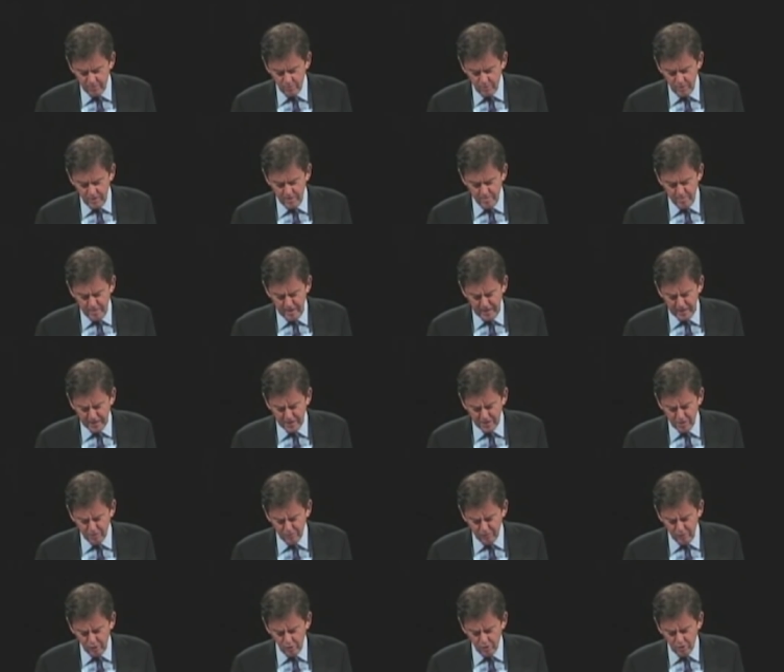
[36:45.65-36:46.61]
When they begin
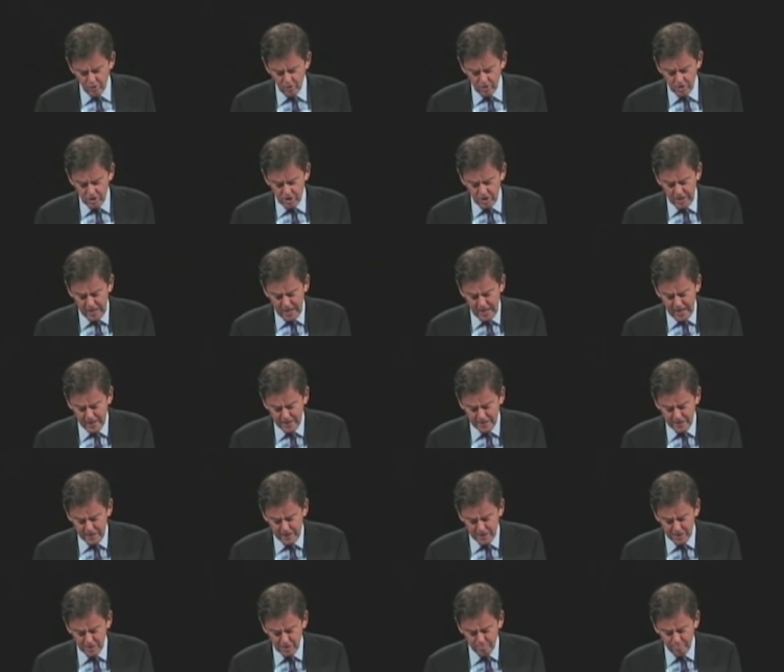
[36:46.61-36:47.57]
to view
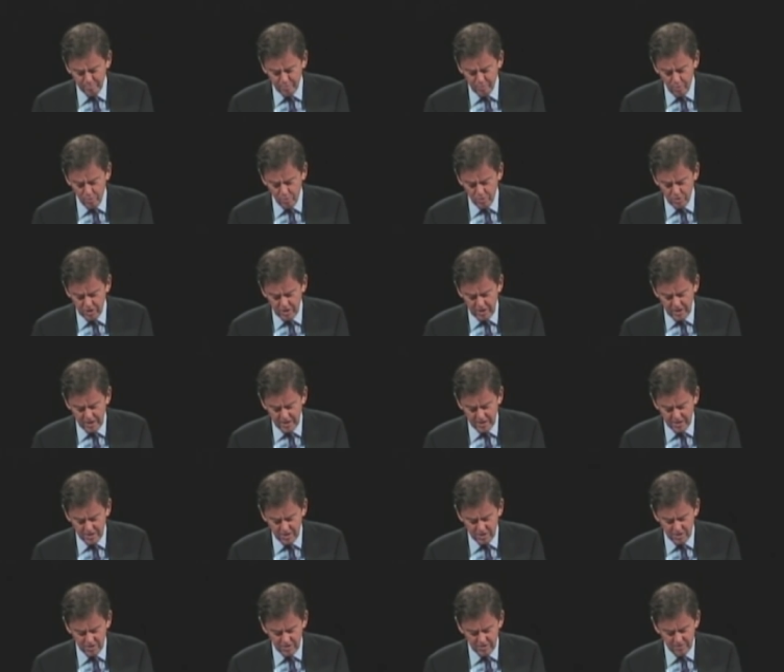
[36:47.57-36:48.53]
Christianity as a
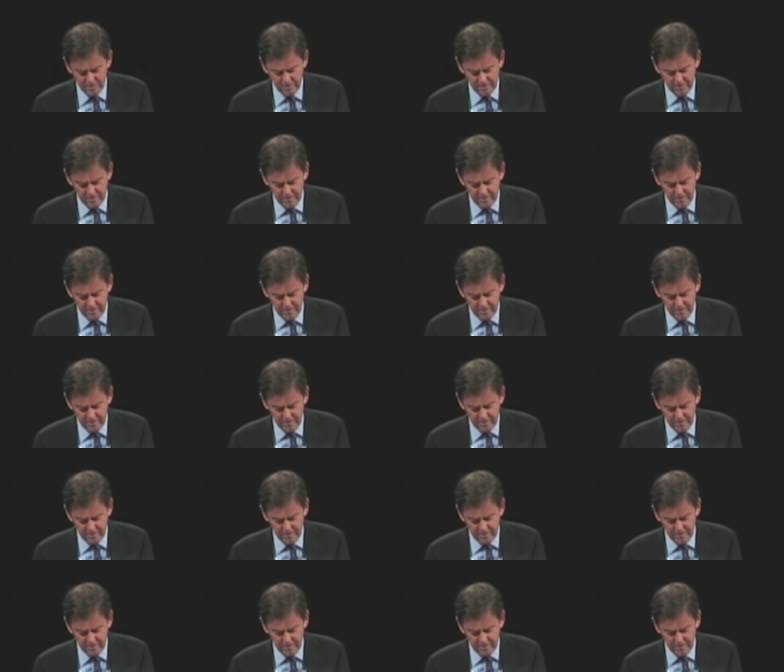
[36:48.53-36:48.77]
process